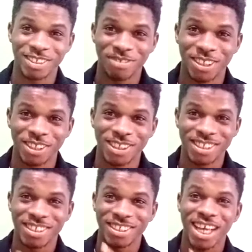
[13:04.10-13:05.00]
video.
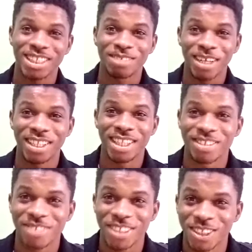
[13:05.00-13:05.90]
See you guys in my
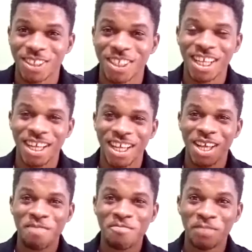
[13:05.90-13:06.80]
next video.
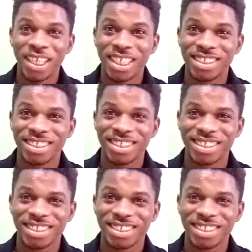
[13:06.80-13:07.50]
Peace.